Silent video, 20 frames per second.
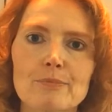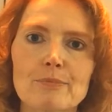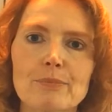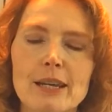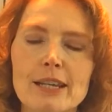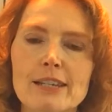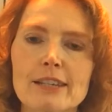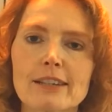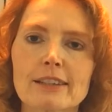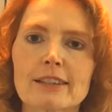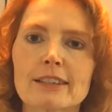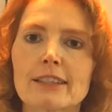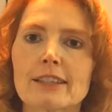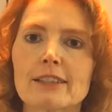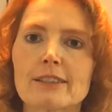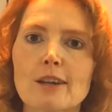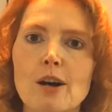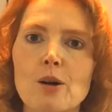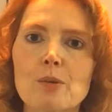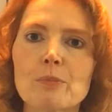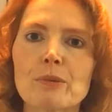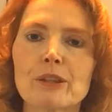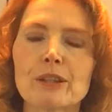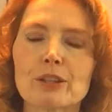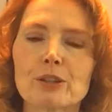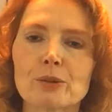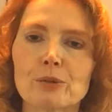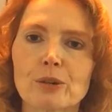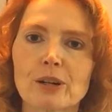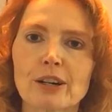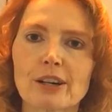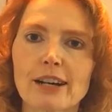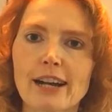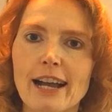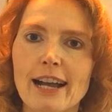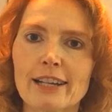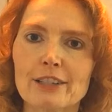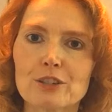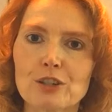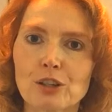basically open the door
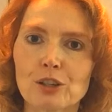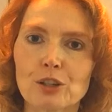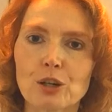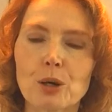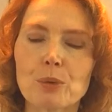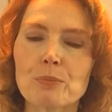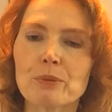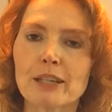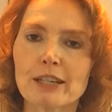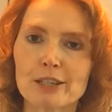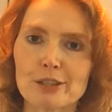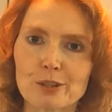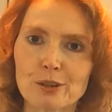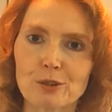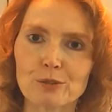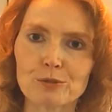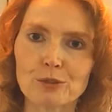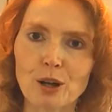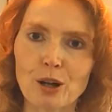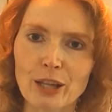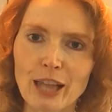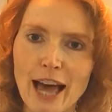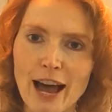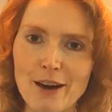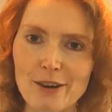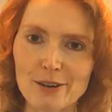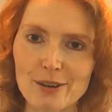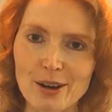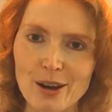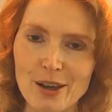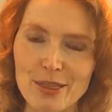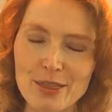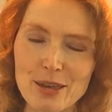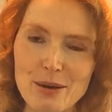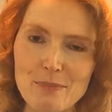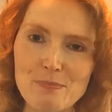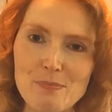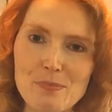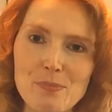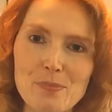and just hope things don't fall out on
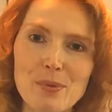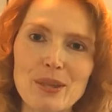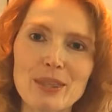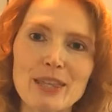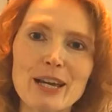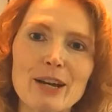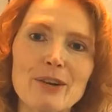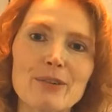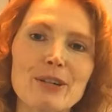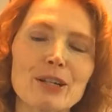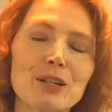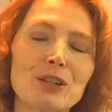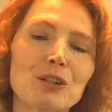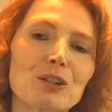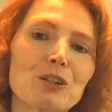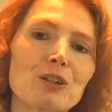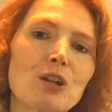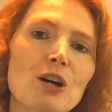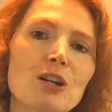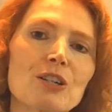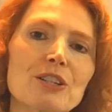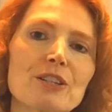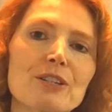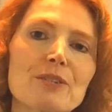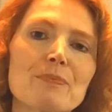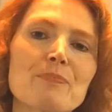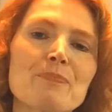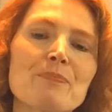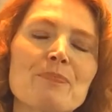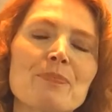them when they go into their closet.